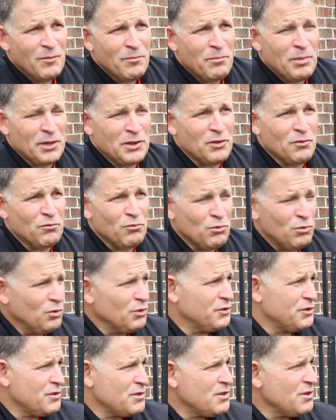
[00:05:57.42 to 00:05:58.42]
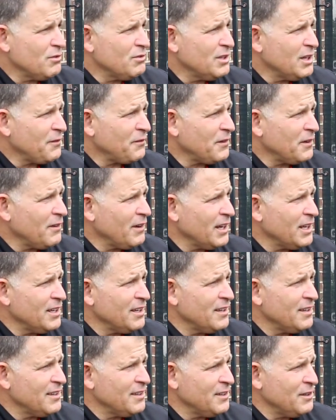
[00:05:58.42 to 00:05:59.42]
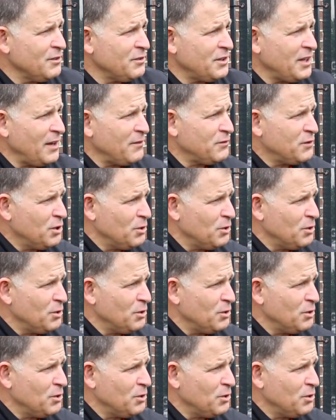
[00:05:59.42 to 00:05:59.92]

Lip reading: But the rules are so different, right? You used to have